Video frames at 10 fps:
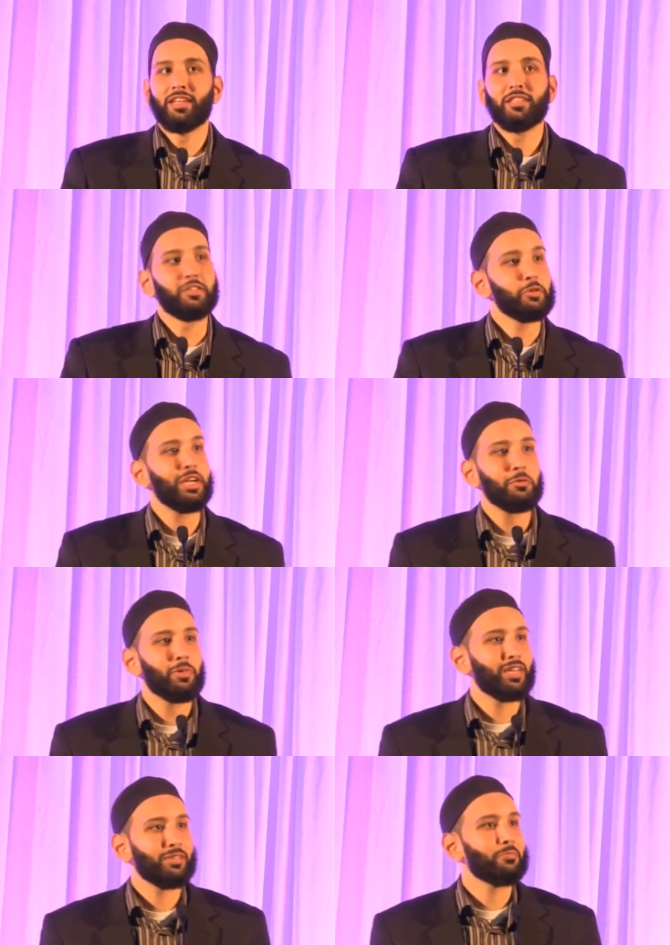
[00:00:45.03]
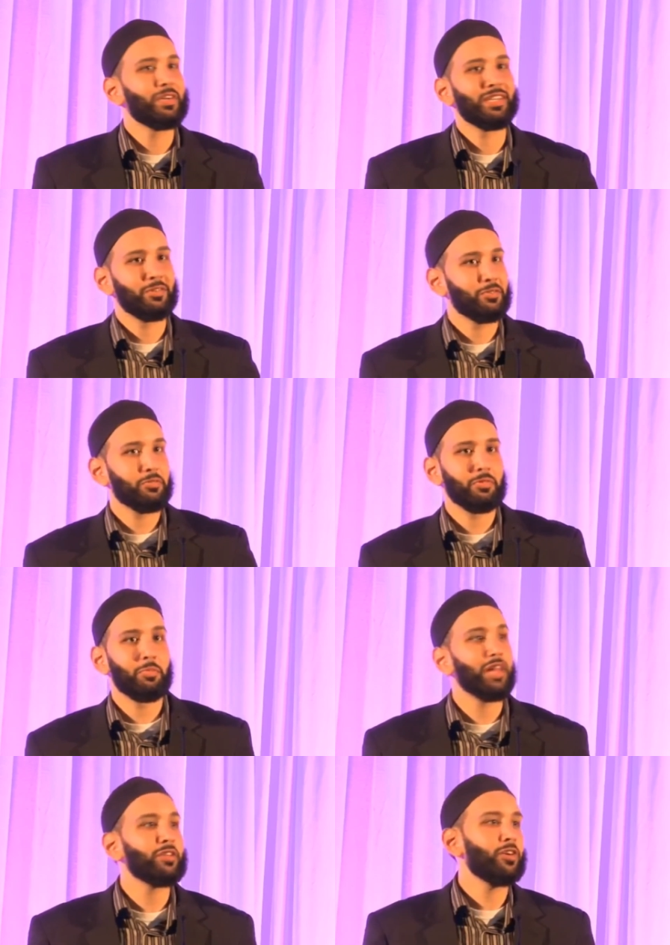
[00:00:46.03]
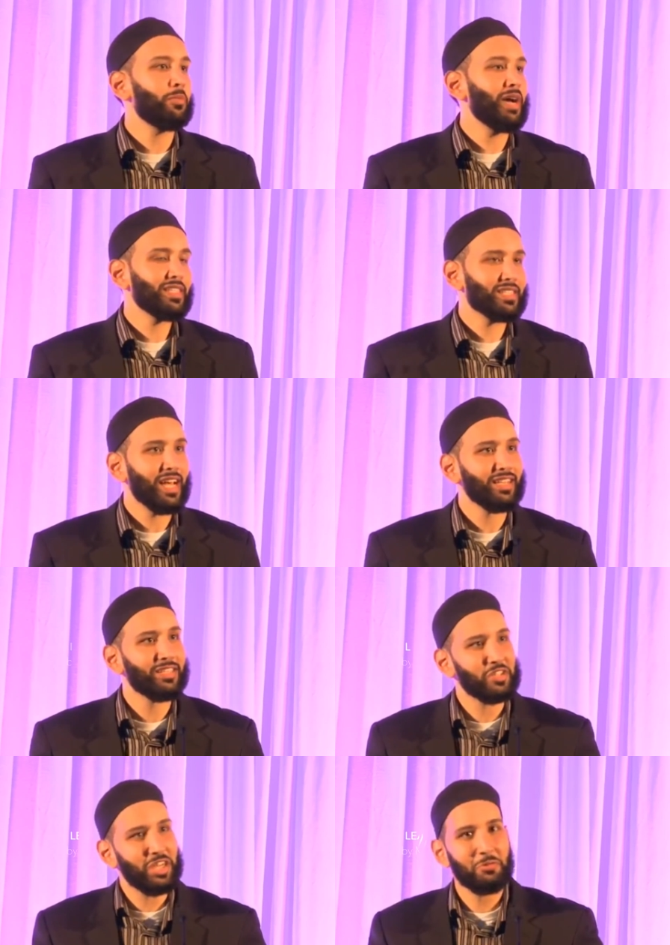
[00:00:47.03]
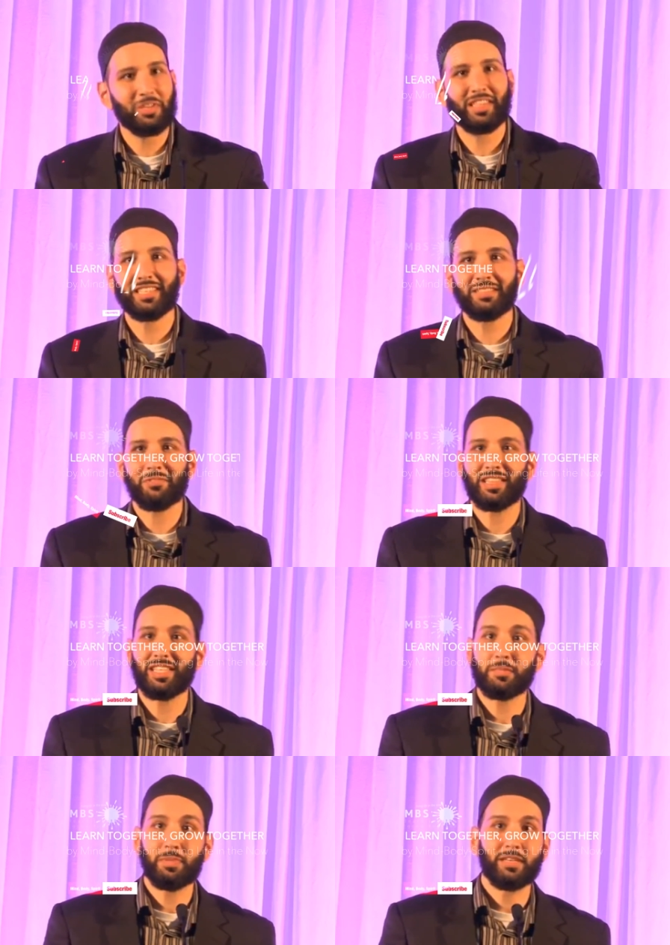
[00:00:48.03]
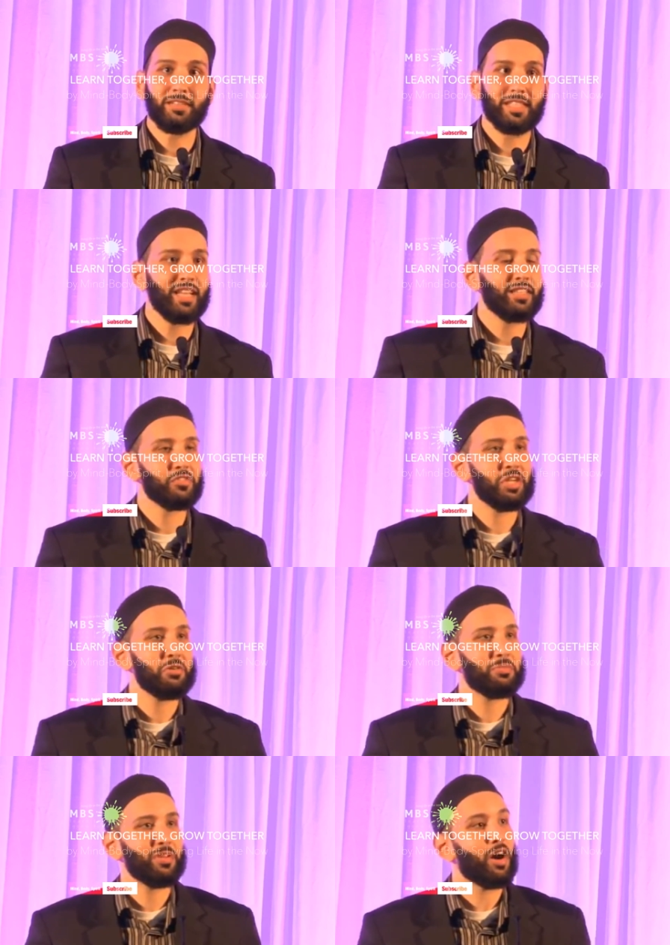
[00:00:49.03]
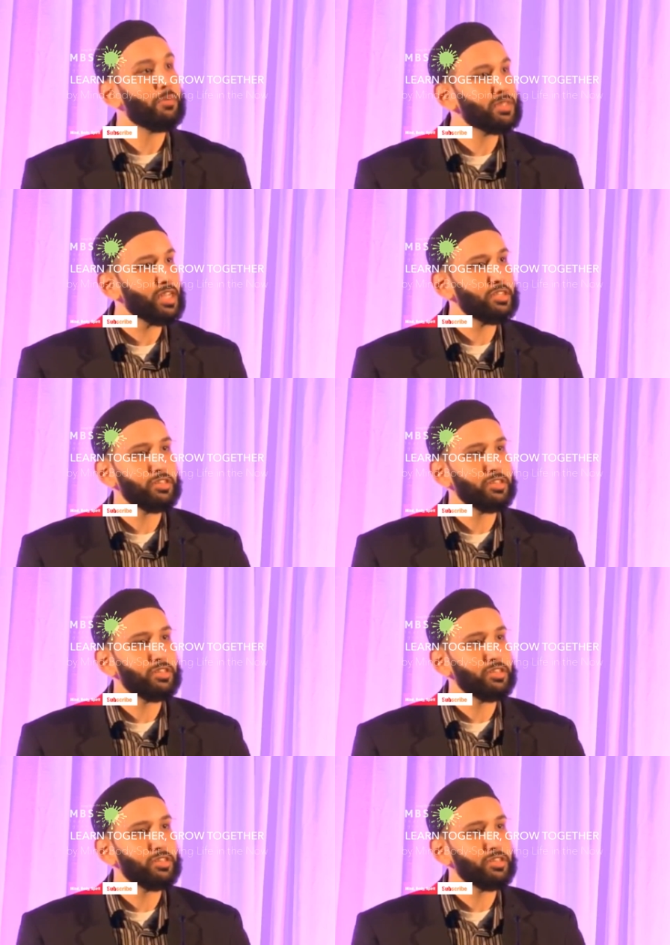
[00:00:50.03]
Did you hear what, what what Brother Nu'man said? Did you hear what this, what this speaker said? Did you hear what Brother Omar said?